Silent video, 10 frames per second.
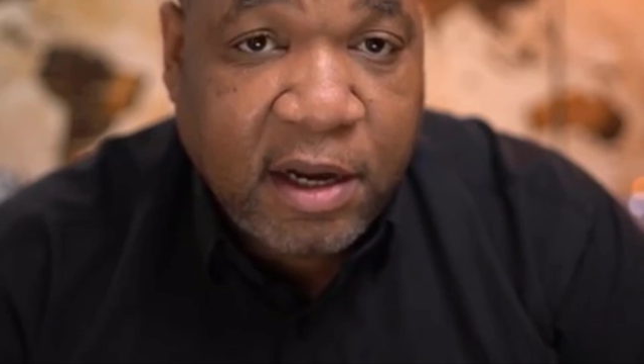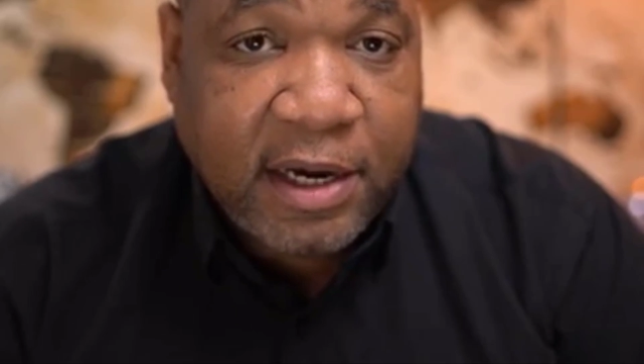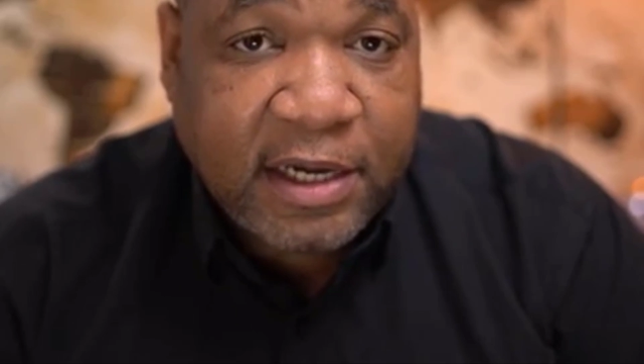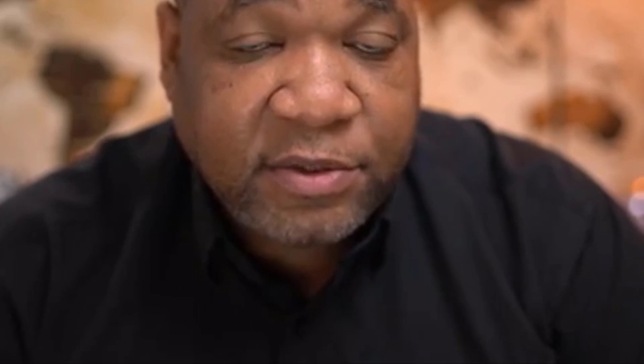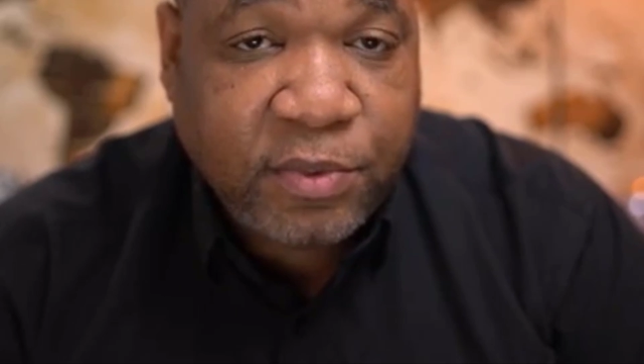
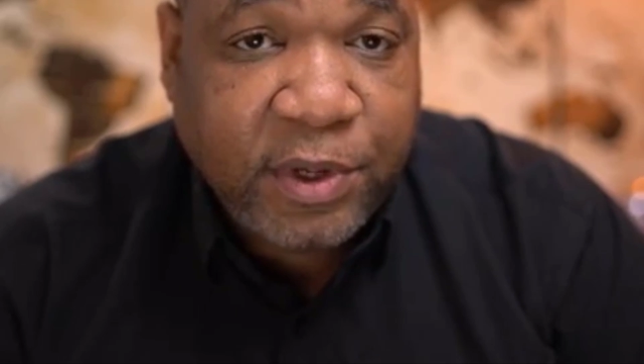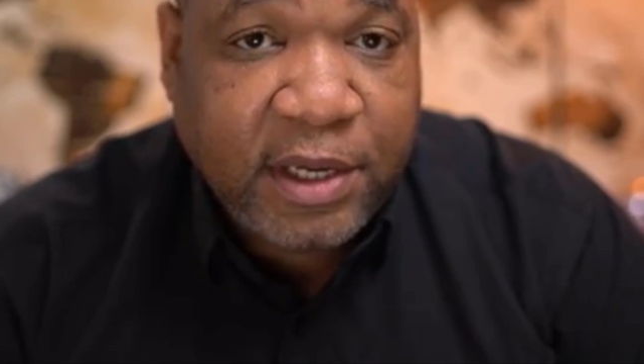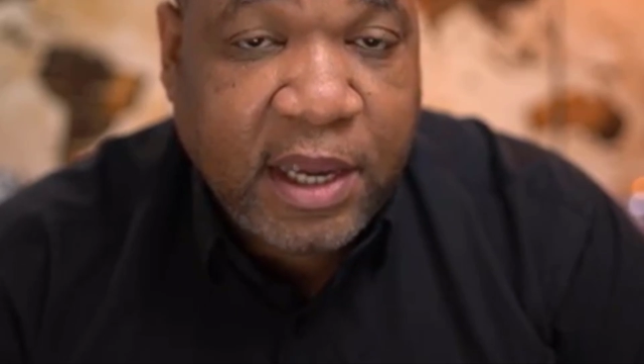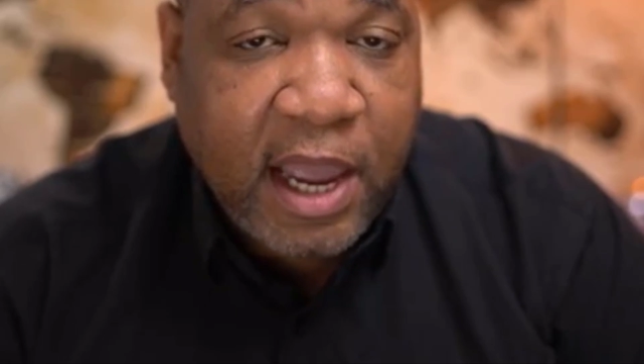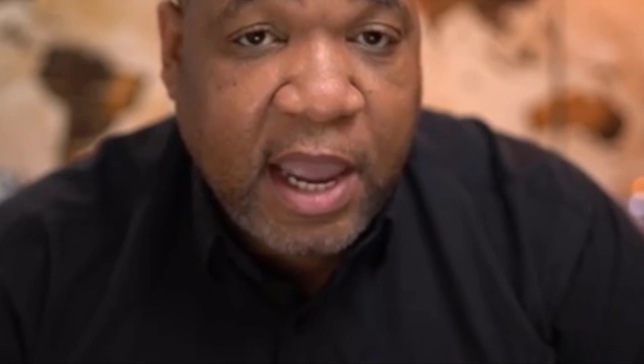next
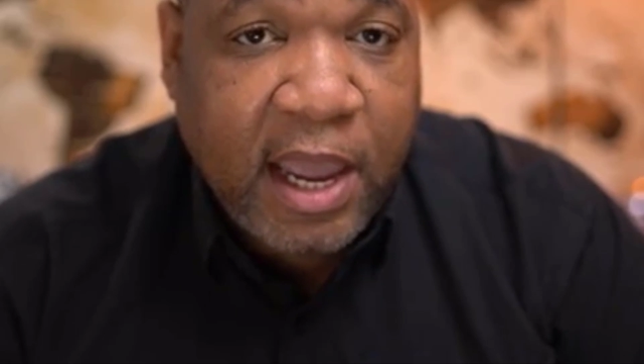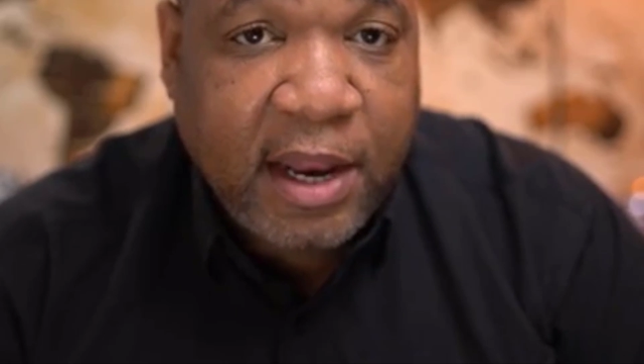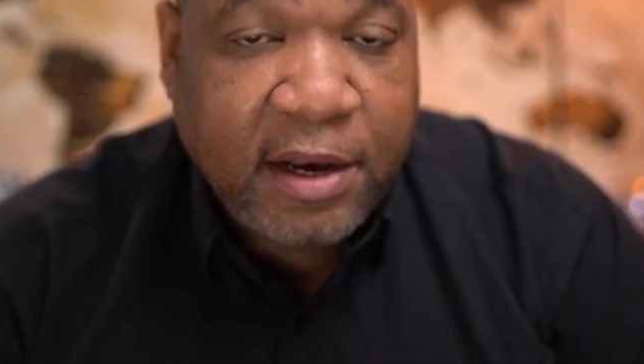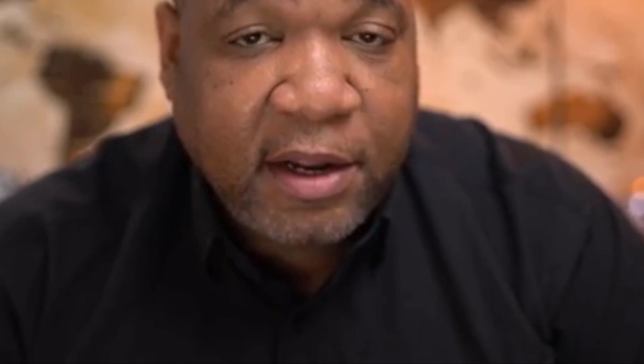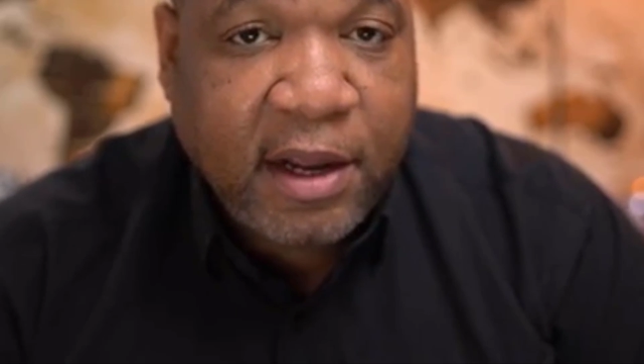week.
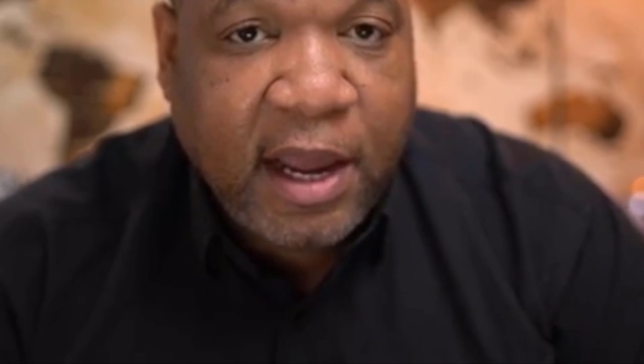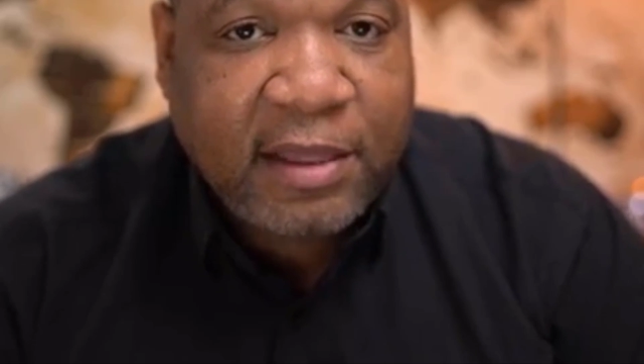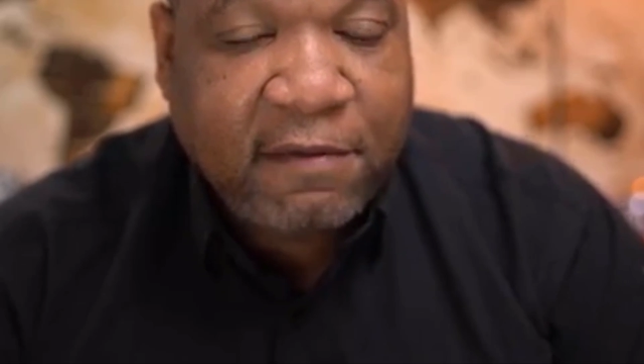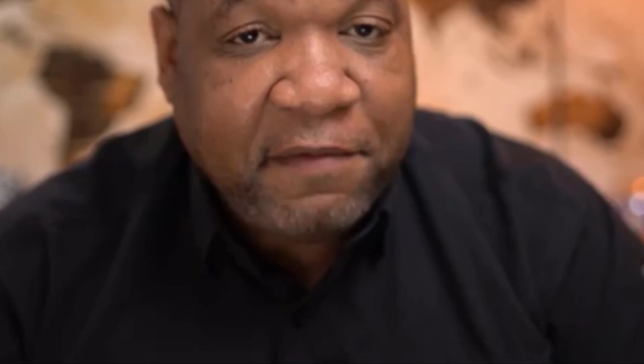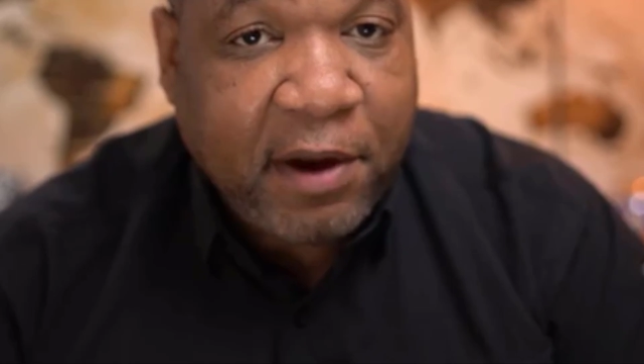And at
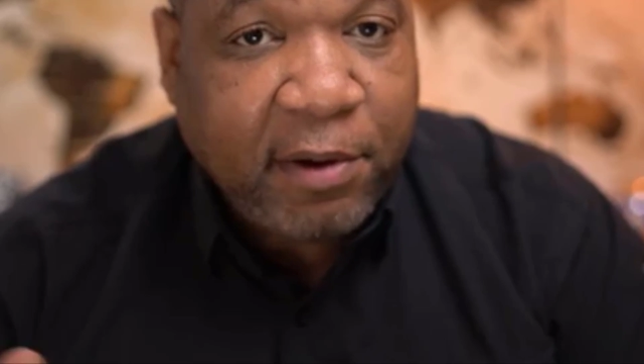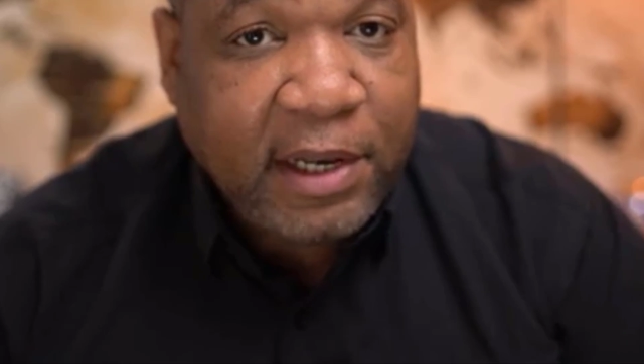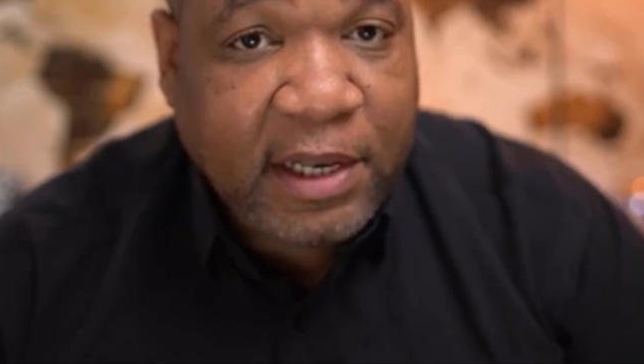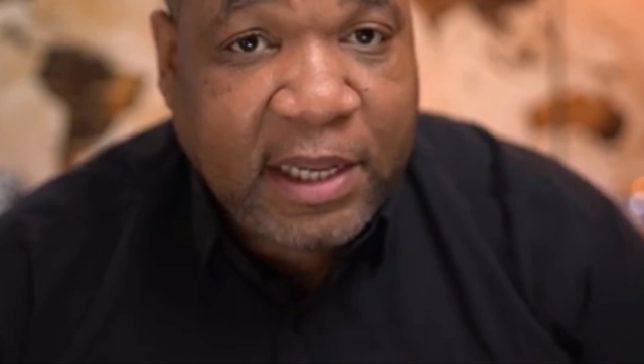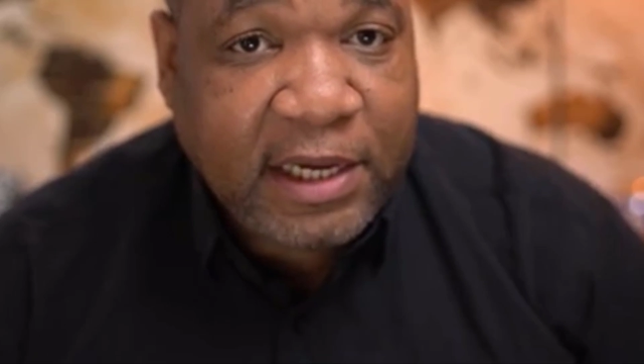the very
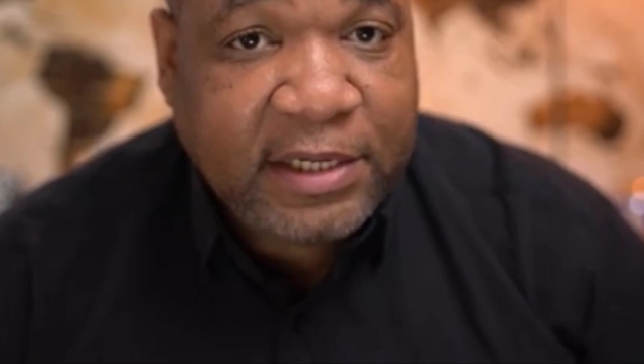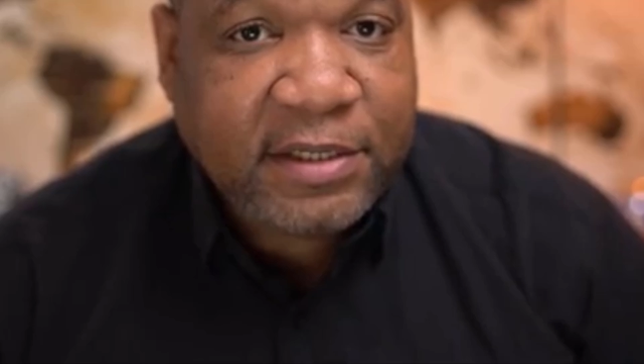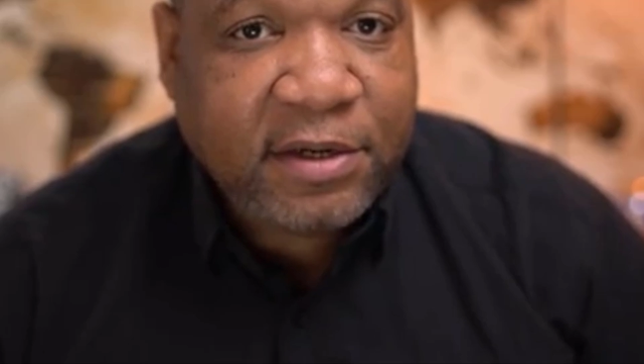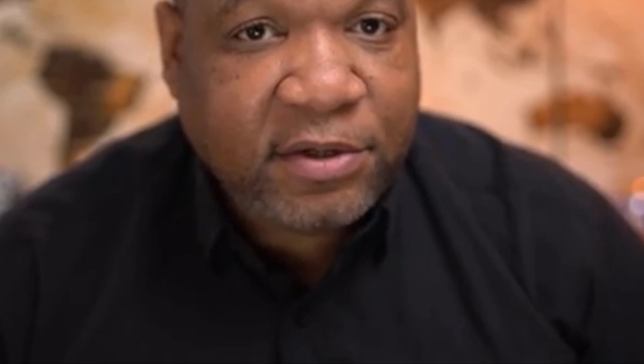least,